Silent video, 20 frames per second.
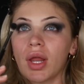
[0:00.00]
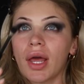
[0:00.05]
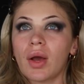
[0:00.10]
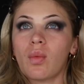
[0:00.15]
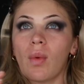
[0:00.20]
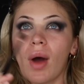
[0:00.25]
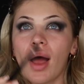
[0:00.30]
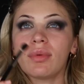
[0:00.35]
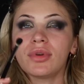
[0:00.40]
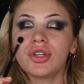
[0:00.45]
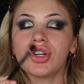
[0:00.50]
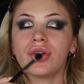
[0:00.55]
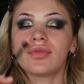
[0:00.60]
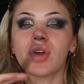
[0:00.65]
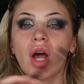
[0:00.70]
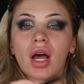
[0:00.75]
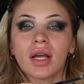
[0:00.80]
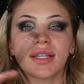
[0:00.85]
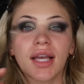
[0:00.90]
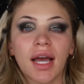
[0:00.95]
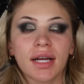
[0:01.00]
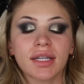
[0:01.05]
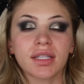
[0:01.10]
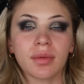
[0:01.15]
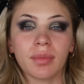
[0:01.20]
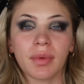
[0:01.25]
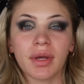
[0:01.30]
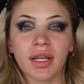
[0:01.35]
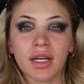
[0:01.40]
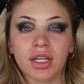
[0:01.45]
Like, why would you have not
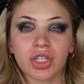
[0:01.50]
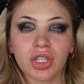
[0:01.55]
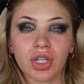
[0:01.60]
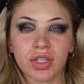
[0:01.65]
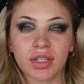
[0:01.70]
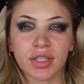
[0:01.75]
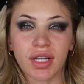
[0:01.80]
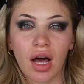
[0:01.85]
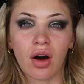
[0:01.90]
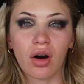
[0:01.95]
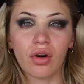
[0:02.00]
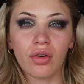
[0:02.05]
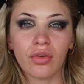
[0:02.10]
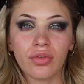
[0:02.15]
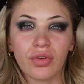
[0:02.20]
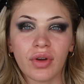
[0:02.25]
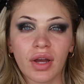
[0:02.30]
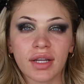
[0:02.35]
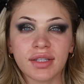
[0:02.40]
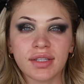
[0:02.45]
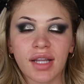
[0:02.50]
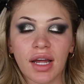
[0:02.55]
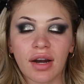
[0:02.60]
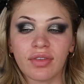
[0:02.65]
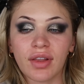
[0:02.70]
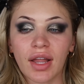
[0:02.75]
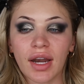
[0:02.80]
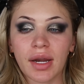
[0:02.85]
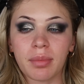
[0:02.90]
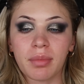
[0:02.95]
texted me this yourself instead
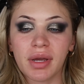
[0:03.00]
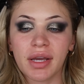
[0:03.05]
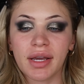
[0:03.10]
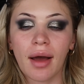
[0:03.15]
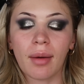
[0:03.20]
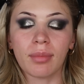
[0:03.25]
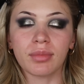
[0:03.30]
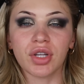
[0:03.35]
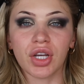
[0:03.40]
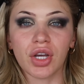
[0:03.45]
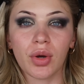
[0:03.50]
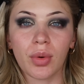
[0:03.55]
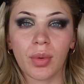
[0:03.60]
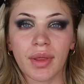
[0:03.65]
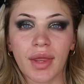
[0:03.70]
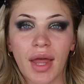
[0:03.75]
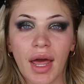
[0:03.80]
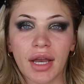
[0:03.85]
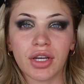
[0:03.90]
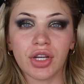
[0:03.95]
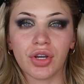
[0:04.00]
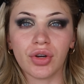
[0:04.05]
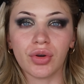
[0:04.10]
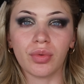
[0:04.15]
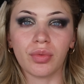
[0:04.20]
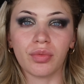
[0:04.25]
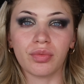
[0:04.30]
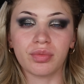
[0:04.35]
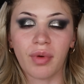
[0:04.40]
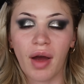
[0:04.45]
of letting me come to you and then
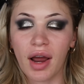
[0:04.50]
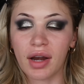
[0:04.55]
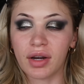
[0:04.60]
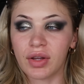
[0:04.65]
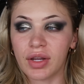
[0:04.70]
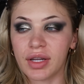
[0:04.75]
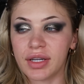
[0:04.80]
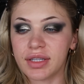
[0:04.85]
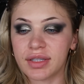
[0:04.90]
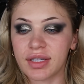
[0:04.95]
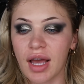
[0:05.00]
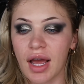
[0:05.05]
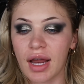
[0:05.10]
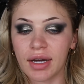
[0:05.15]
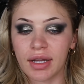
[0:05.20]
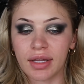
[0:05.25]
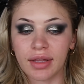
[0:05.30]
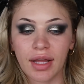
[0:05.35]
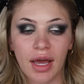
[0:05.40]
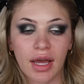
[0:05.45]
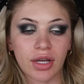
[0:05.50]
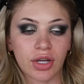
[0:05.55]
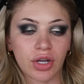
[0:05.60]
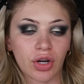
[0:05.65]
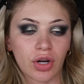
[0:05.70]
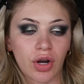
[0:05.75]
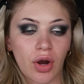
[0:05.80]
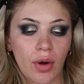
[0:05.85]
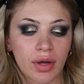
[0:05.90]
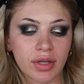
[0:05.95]
you finally deciding that
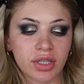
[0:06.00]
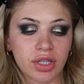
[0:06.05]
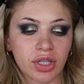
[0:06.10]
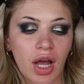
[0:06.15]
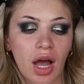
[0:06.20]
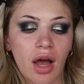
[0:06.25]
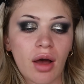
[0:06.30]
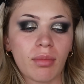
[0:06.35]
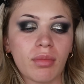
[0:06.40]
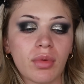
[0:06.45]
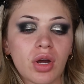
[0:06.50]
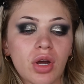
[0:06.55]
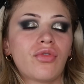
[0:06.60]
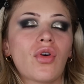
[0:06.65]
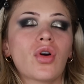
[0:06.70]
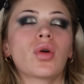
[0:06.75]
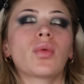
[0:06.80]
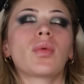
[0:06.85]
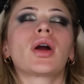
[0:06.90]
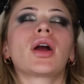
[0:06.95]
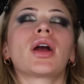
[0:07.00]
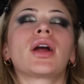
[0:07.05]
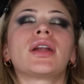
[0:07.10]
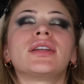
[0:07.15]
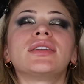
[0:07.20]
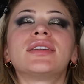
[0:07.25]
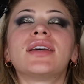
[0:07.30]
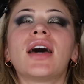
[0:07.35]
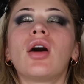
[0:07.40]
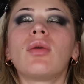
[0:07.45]
you're going to come forward
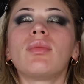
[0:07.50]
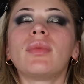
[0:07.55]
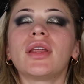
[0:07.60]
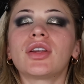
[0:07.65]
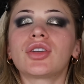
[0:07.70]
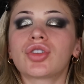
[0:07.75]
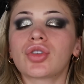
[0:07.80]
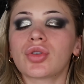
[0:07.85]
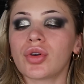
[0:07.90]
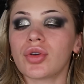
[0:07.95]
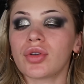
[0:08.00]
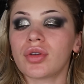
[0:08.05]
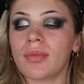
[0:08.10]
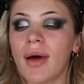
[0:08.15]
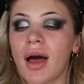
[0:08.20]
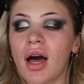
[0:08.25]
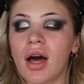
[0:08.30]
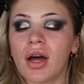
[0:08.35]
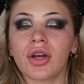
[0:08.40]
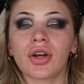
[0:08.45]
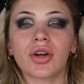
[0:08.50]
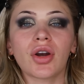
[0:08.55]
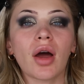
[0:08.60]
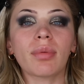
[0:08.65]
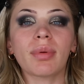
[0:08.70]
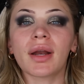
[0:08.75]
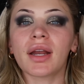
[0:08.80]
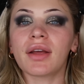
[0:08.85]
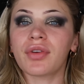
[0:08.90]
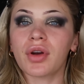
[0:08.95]
and tell me the truth about how you're
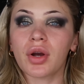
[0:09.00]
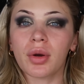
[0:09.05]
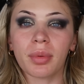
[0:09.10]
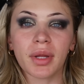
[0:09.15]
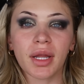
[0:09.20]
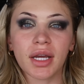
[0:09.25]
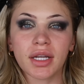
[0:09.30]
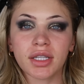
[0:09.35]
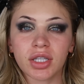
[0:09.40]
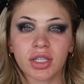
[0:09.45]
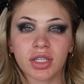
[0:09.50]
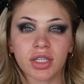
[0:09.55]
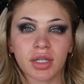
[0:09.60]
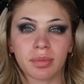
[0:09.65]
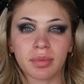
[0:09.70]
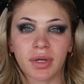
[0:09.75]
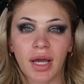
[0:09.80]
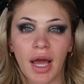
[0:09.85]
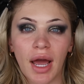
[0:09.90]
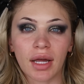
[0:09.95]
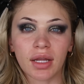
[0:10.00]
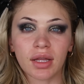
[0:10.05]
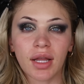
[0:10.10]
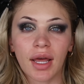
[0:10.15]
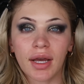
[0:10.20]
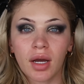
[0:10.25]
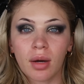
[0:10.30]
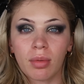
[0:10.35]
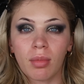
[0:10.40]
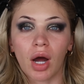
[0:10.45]
not ready for a relationship yet?
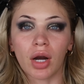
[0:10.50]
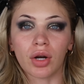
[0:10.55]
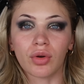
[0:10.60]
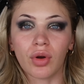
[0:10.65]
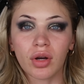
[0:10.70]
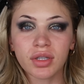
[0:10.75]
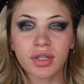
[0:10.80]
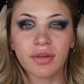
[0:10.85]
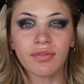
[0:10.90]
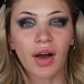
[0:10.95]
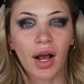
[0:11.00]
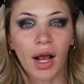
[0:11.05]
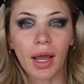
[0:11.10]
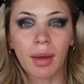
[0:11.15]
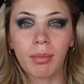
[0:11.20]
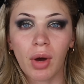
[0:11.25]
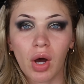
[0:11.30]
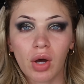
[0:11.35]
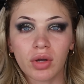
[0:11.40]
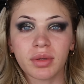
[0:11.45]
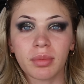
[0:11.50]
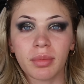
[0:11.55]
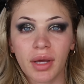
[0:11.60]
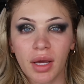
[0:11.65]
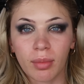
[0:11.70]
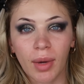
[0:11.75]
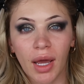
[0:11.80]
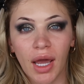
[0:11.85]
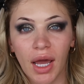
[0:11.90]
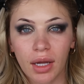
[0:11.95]
Like, come on, grow some fucking balls and be
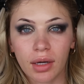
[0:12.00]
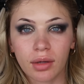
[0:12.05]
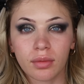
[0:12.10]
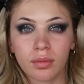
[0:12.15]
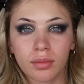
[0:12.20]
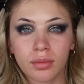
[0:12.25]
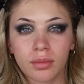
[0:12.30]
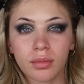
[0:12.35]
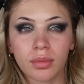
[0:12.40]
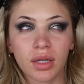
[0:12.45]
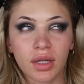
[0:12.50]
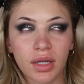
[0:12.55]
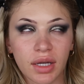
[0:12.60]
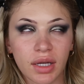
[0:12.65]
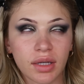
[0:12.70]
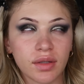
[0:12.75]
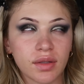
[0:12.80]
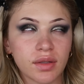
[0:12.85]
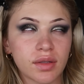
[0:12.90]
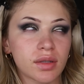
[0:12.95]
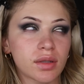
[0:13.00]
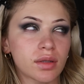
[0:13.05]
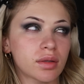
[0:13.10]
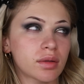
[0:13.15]
a man, please.